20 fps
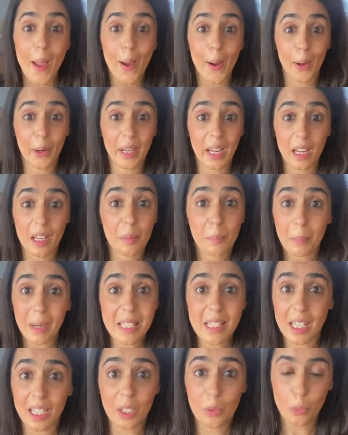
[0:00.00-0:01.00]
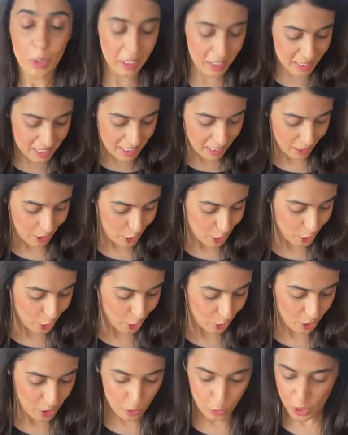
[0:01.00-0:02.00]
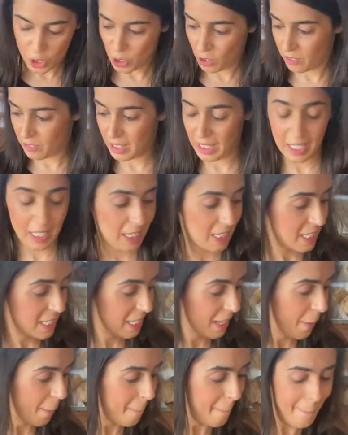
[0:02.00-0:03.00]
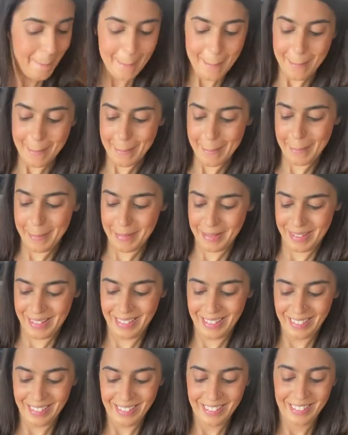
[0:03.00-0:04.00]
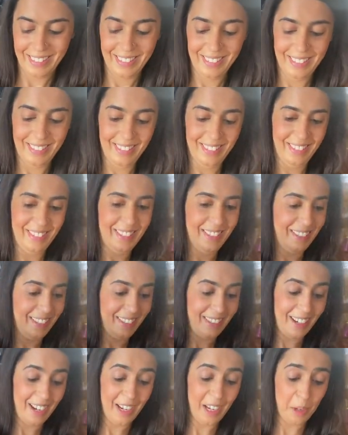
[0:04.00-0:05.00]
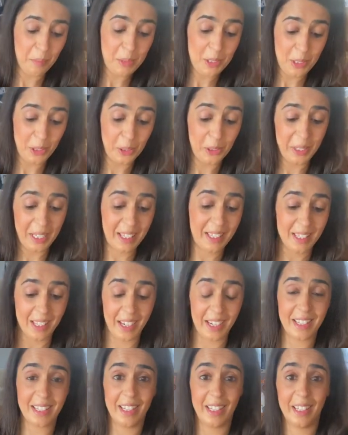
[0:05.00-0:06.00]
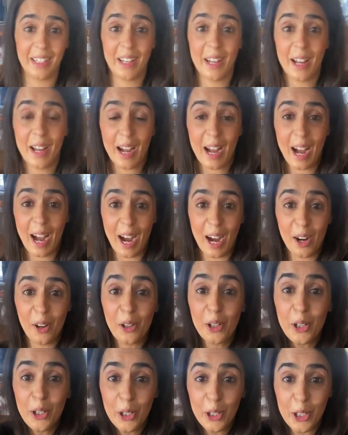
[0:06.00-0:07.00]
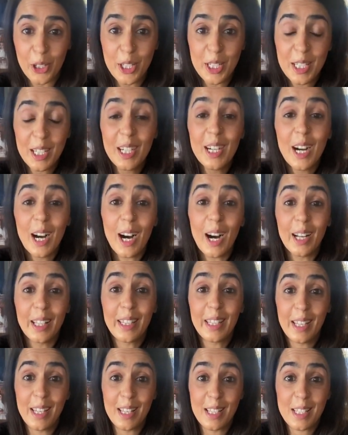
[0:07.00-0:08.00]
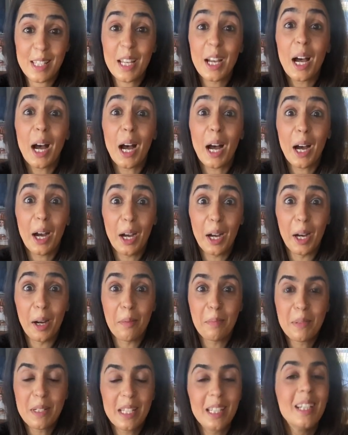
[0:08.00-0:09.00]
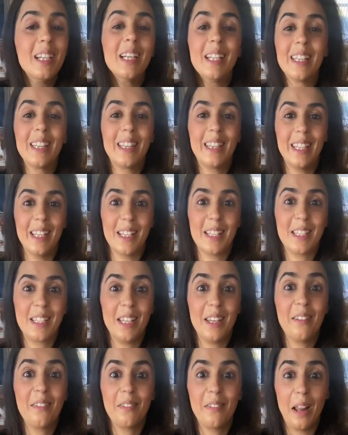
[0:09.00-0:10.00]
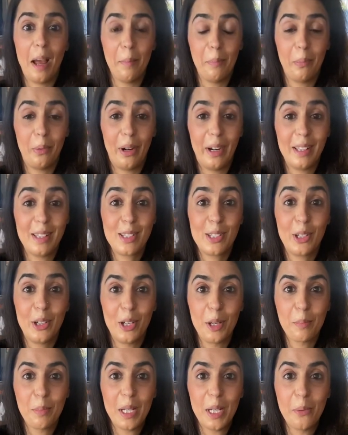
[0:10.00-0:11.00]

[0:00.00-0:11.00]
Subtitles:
Okay, my second one is done too. Switch off the heat. I am so excited. How good are these herbed Desi flatbreads going to be